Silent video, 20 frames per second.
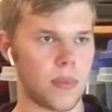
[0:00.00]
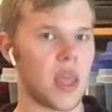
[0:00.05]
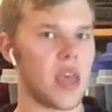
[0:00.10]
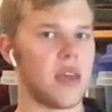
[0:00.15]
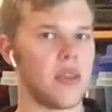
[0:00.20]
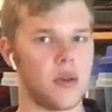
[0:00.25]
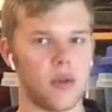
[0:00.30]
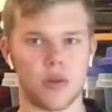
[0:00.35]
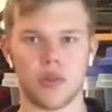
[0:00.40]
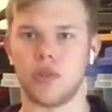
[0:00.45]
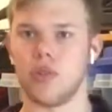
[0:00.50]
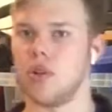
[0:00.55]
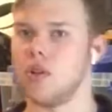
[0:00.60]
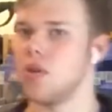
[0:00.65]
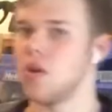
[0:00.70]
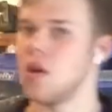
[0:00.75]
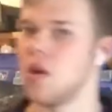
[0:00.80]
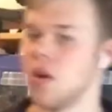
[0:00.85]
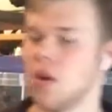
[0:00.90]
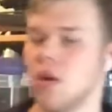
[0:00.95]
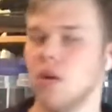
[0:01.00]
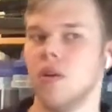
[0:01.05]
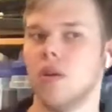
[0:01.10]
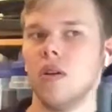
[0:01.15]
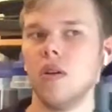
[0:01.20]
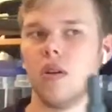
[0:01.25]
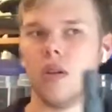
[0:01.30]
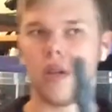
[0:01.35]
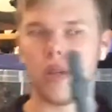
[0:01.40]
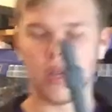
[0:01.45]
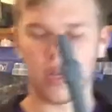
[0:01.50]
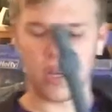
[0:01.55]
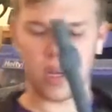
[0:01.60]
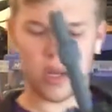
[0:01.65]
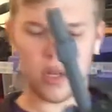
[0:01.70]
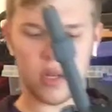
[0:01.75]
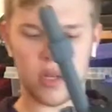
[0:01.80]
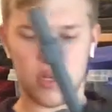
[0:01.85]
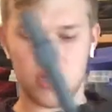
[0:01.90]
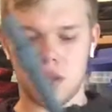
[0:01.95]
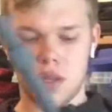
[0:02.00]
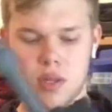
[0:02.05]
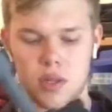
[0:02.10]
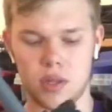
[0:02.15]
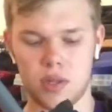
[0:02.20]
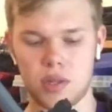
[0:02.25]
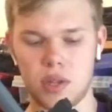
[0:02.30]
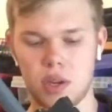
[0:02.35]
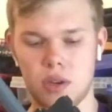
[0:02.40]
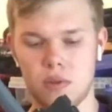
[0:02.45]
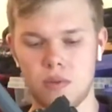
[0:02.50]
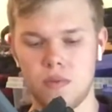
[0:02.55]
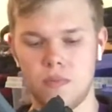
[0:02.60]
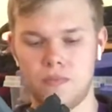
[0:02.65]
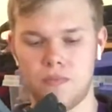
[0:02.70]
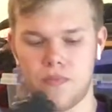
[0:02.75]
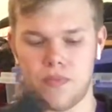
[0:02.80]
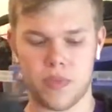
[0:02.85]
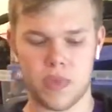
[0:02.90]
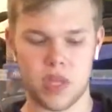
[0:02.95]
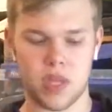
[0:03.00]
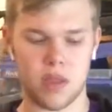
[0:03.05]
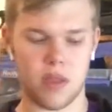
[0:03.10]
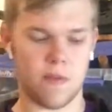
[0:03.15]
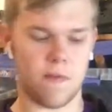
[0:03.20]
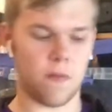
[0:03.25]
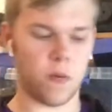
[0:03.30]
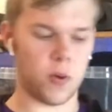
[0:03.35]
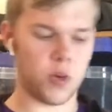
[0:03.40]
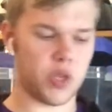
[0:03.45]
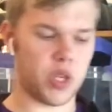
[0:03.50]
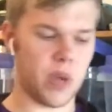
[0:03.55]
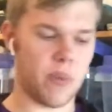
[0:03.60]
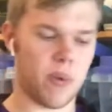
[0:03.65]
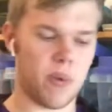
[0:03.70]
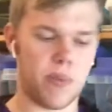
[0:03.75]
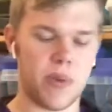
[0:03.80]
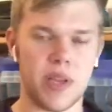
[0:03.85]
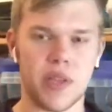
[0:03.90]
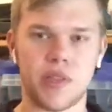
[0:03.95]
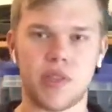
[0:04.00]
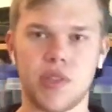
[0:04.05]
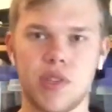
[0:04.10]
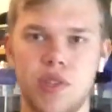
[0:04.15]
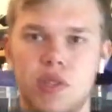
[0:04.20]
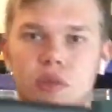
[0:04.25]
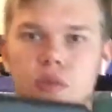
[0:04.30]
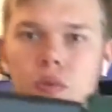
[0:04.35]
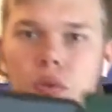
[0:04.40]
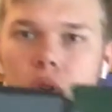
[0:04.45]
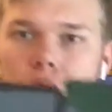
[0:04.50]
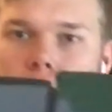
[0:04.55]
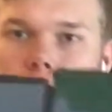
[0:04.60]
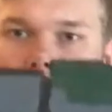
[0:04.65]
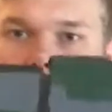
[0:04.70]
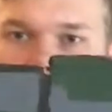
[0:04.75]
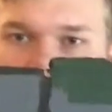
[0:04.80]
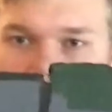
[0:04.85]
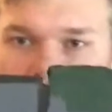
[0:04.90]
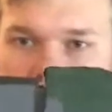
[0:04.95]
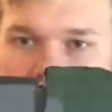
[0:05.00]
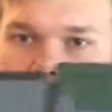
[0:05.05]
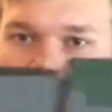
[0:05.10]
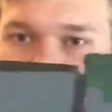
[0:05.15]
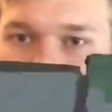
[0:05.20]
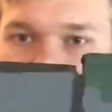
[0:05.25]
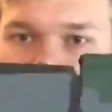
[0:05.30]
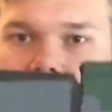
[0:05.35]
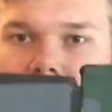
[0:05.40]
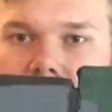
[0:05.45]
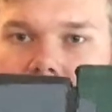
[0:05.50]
There goes another car. So the 4 separate pieces were the back,